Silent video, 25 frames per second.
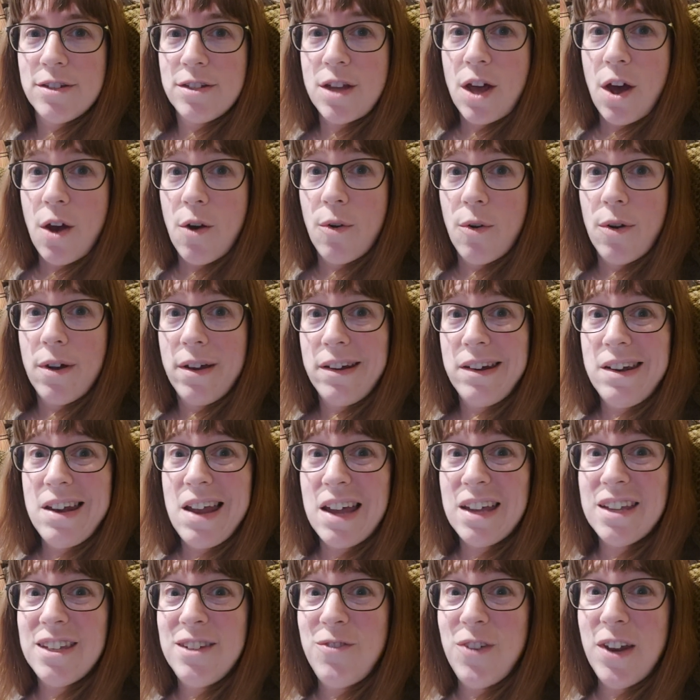So
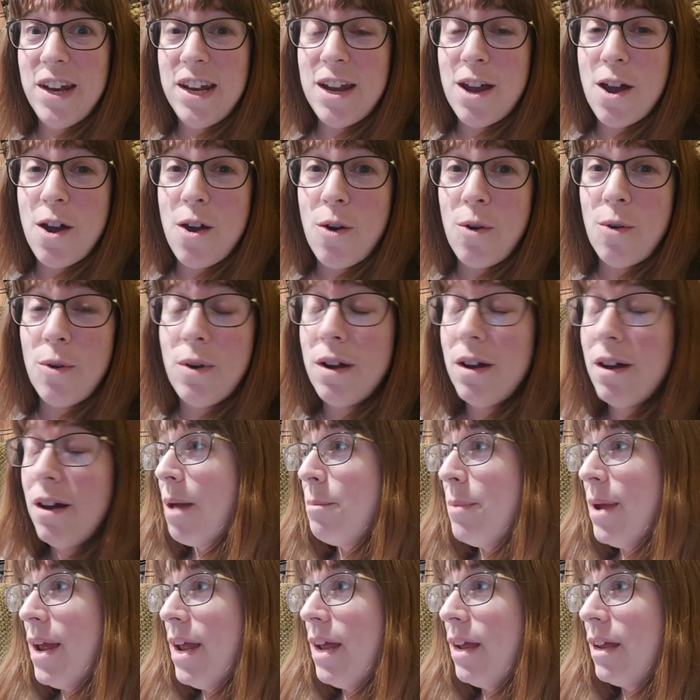next video
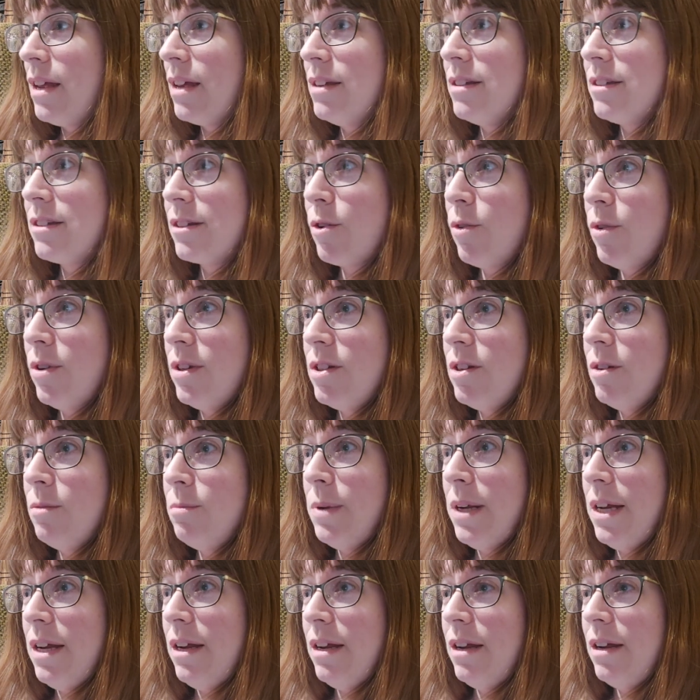I make is going to
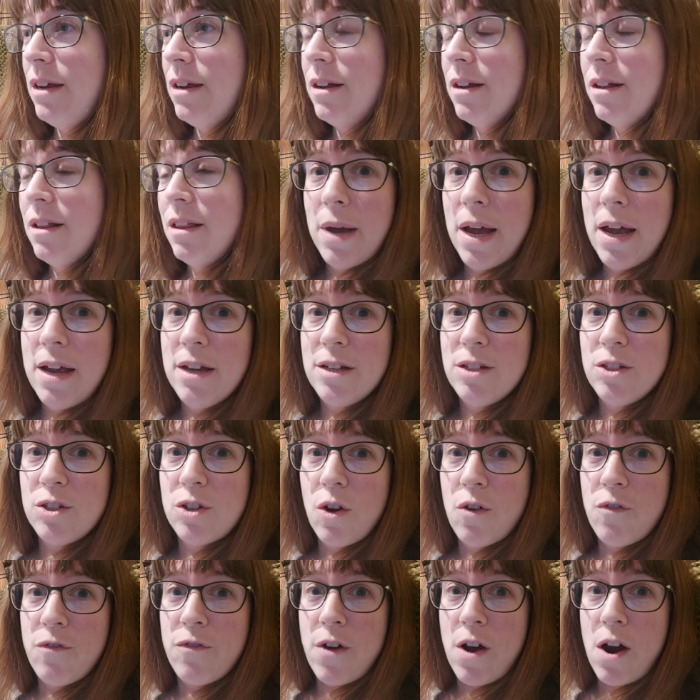be my
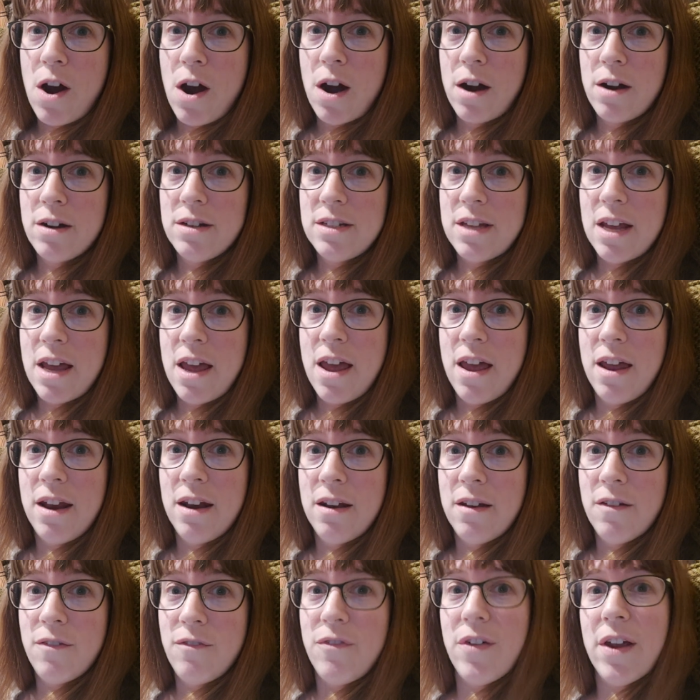so far
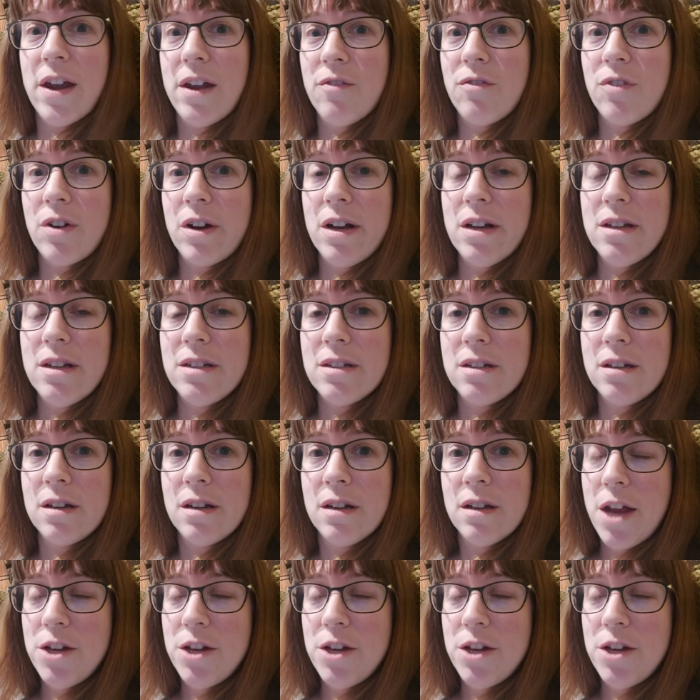10 favorite